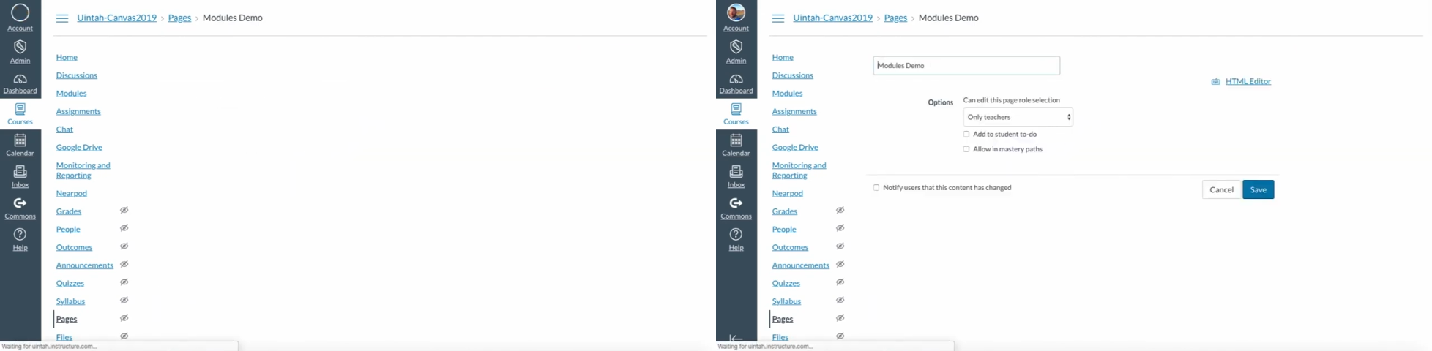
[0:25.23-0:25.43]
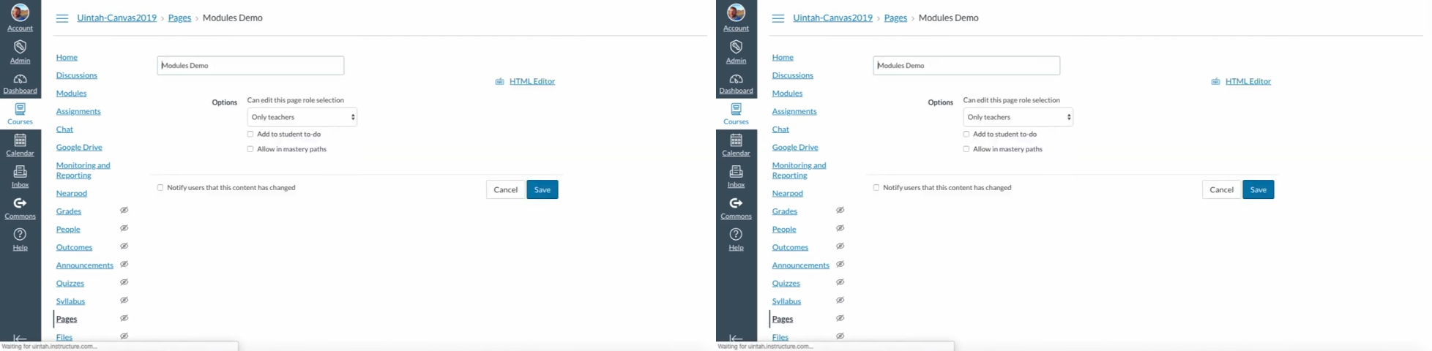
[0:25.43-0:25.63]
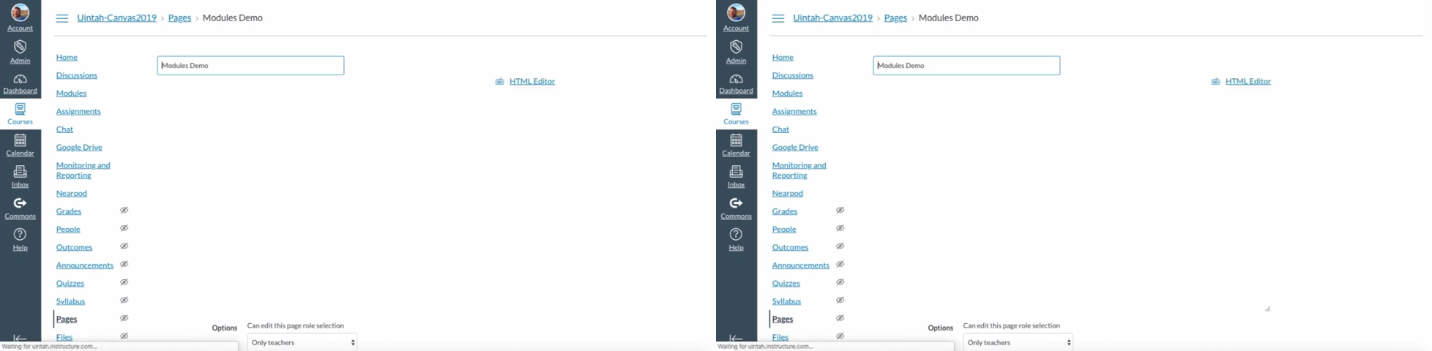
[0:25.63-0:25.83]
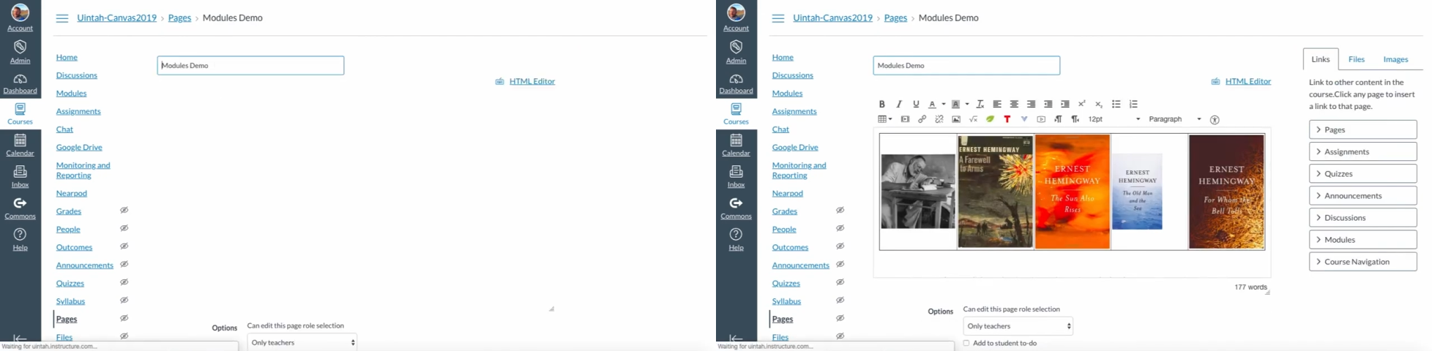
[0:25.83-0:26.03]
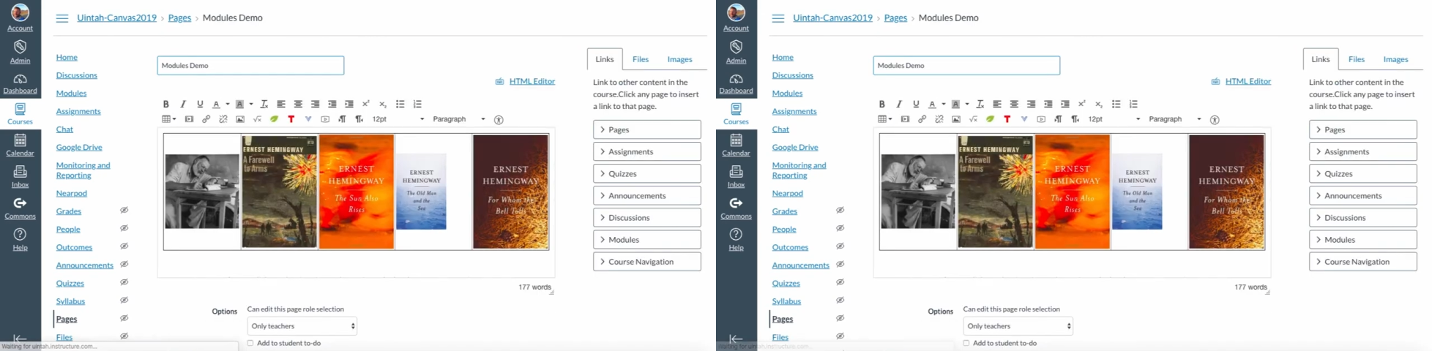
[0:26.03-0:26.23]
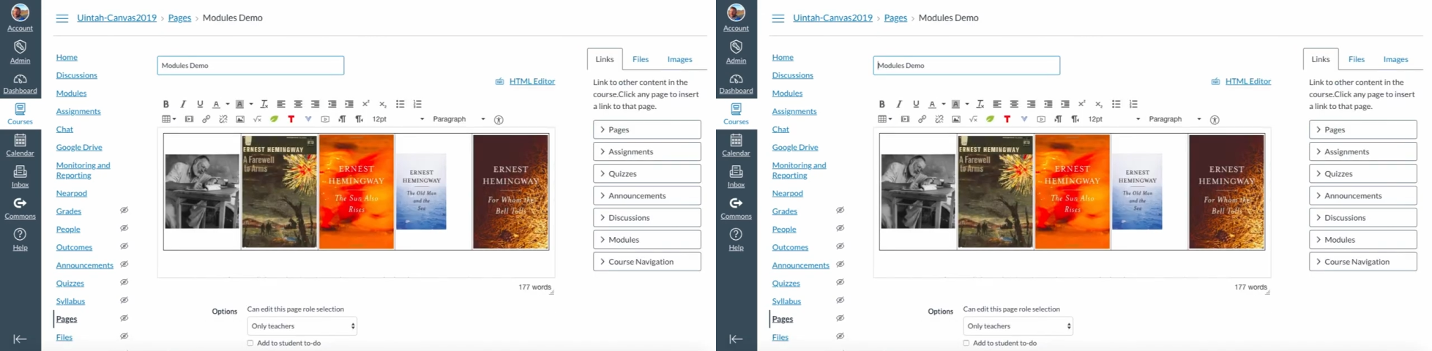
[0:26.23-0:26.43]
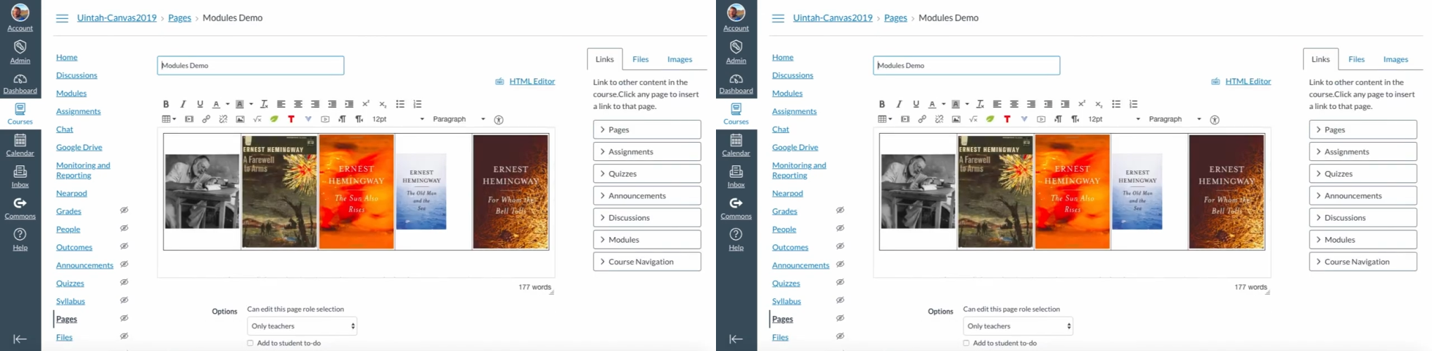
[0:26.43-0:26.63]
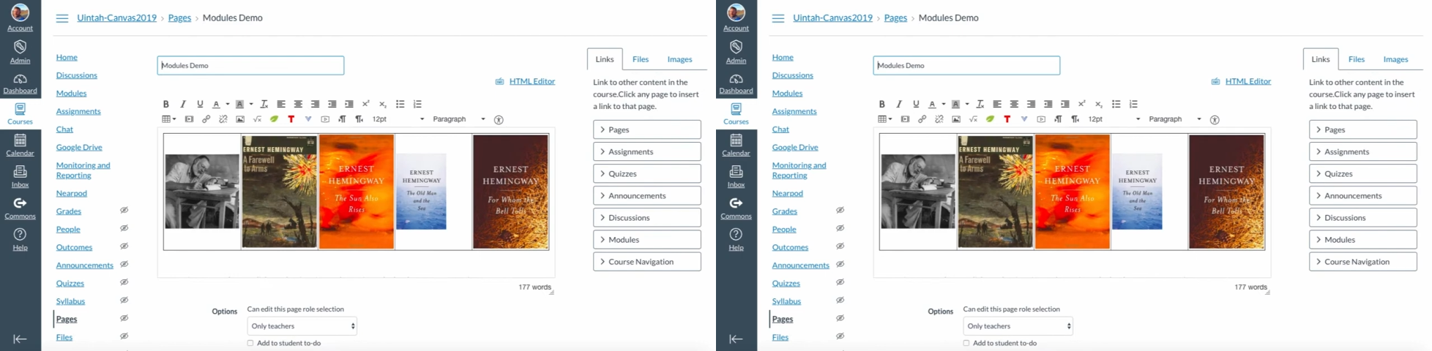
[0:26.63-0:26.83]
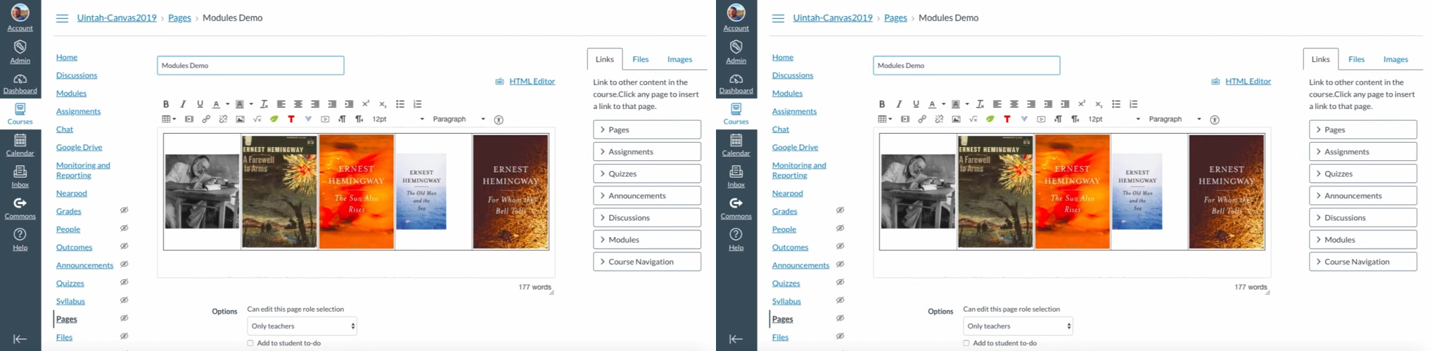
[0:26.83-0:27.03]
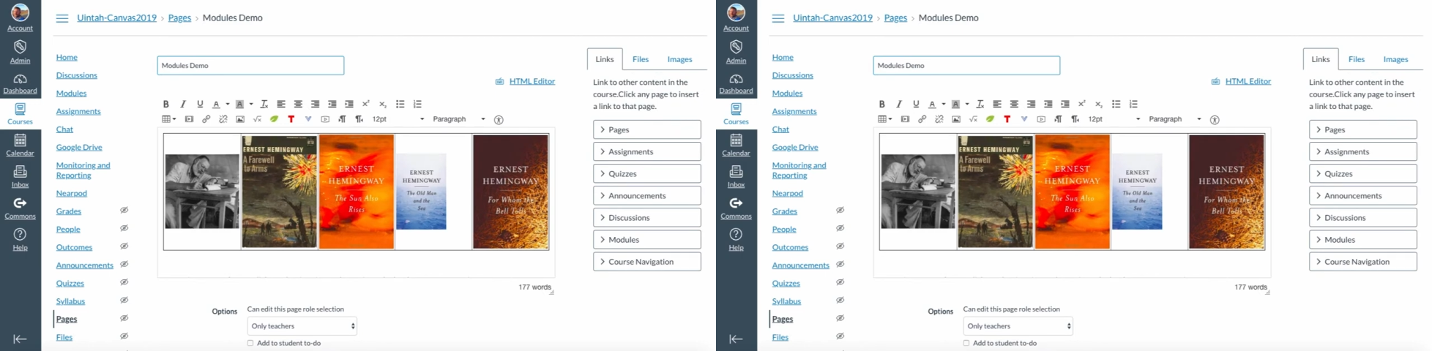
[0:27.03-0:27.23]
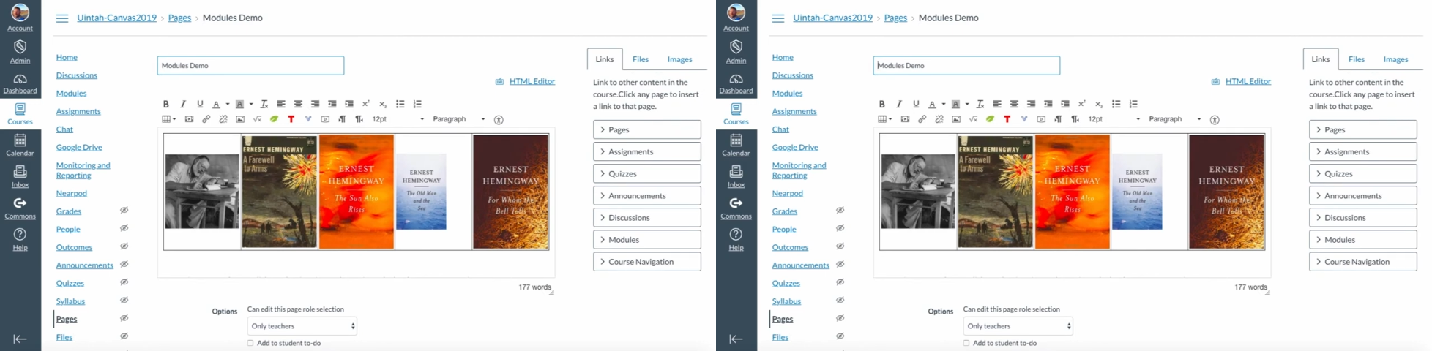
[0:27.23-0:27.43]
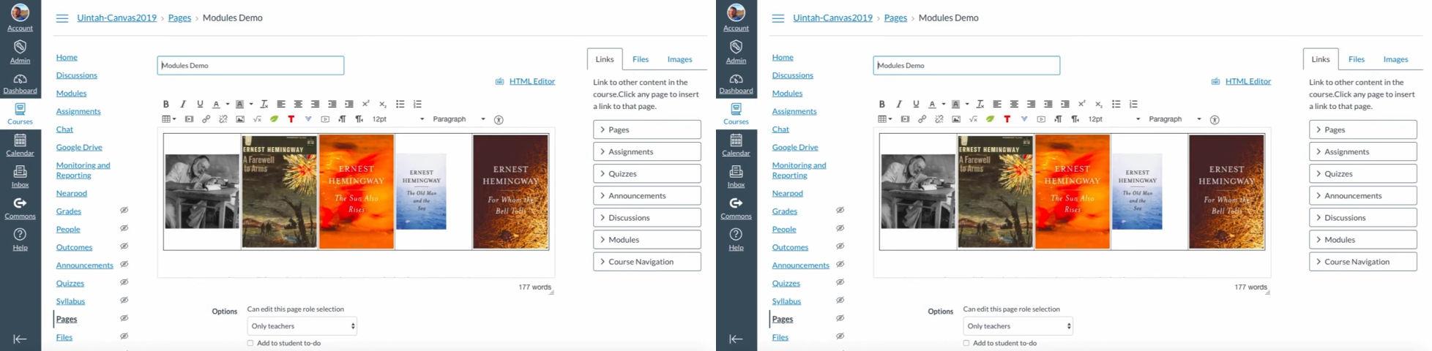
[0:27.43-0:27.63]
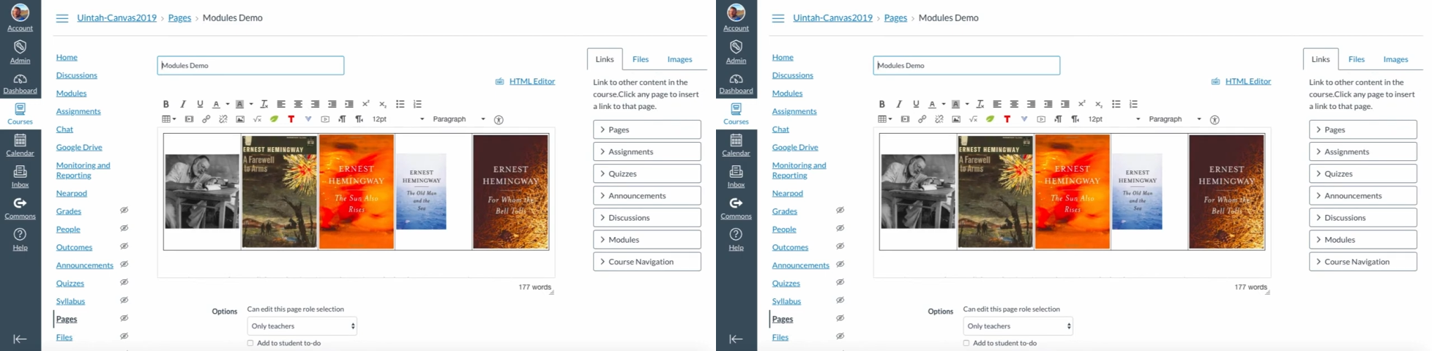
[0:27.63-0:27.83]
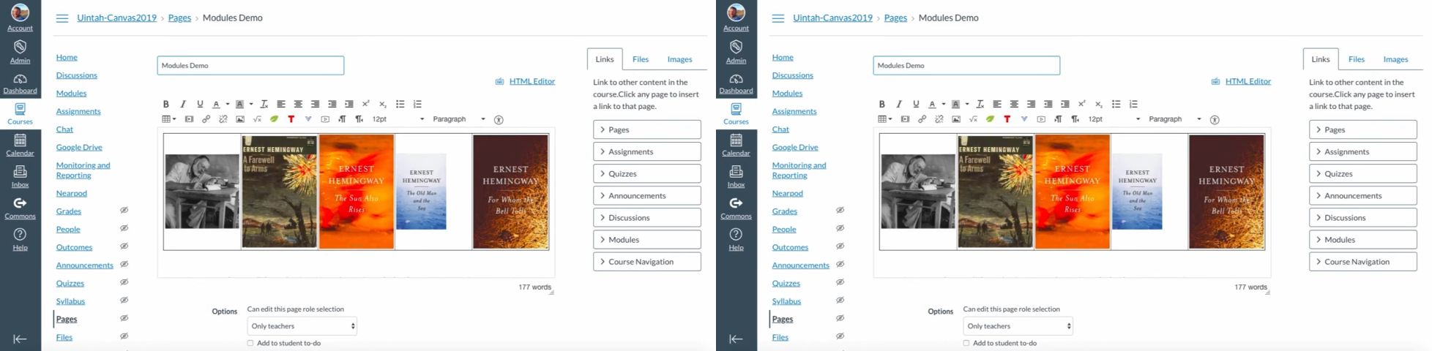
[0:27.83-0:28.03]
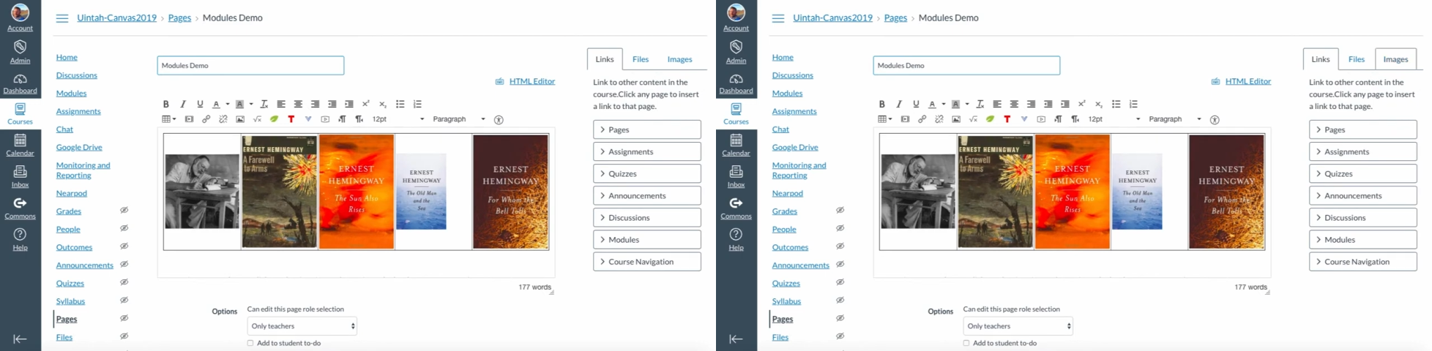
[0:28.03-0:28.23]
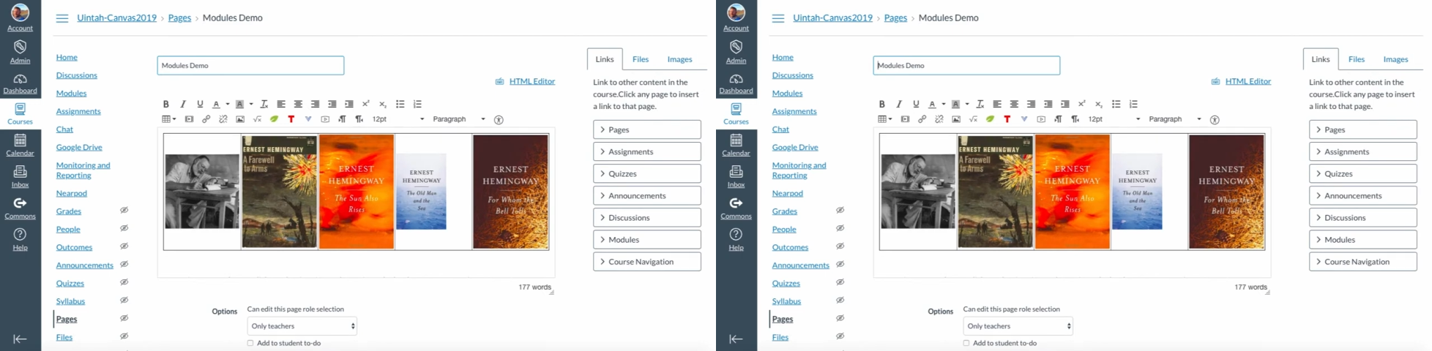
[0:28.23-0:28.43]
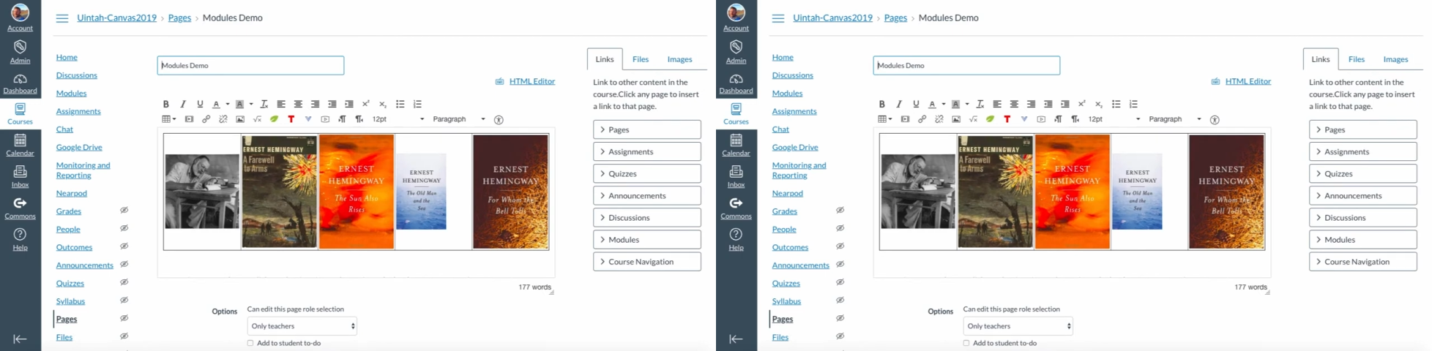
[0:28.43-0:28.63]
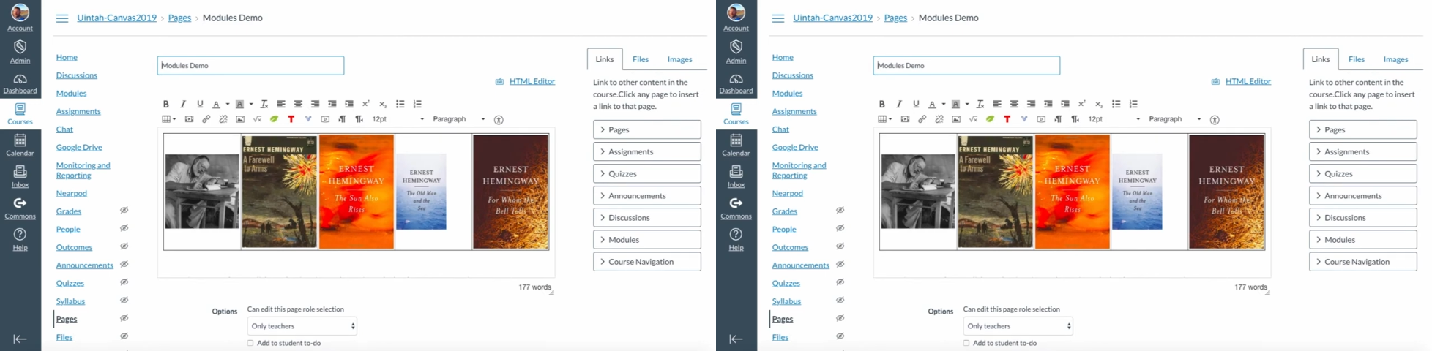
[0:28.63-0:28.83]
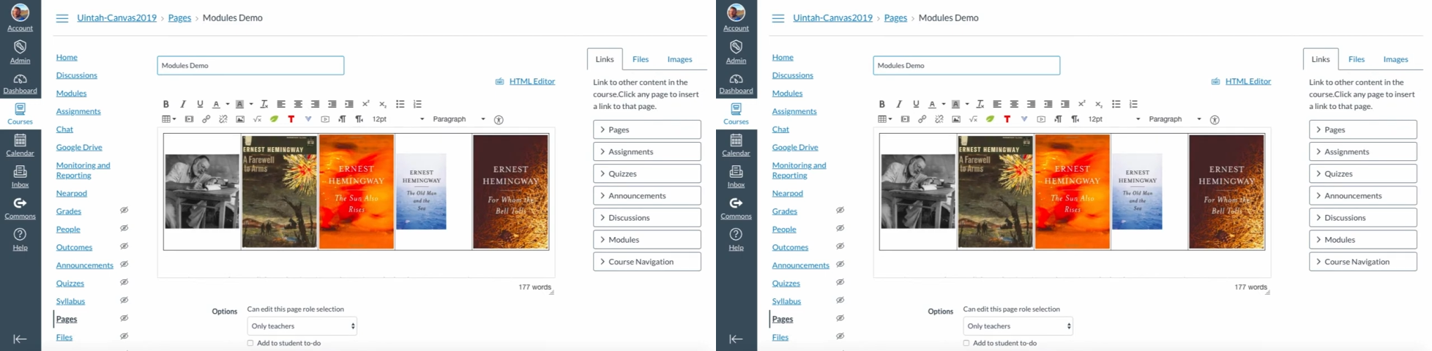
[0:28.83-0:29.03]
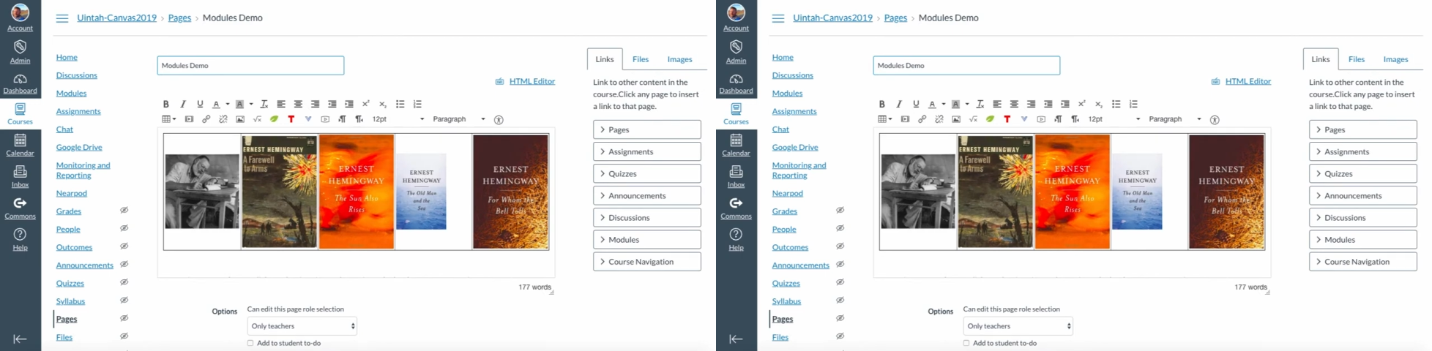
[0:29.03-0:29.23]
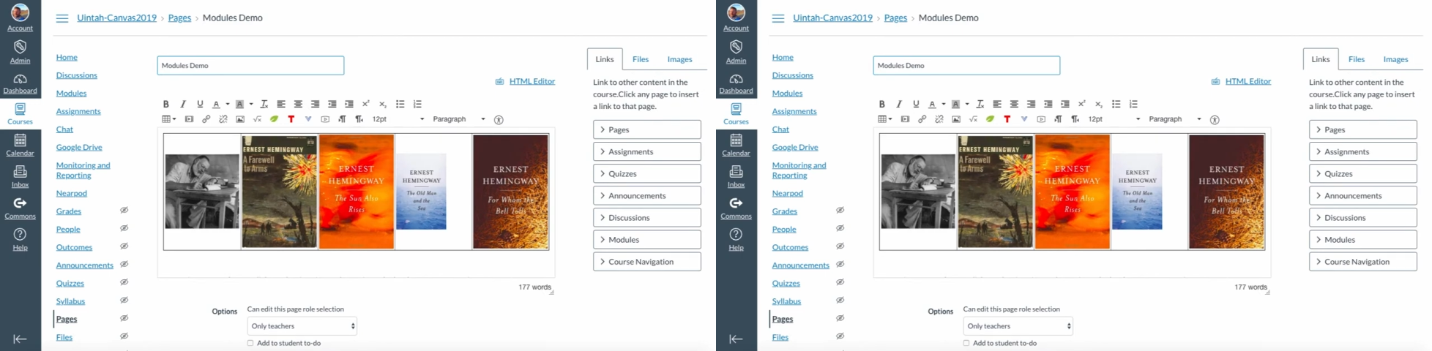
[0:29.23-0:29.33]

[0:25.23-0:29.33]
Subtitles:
No face is visible, so there are no lips to read.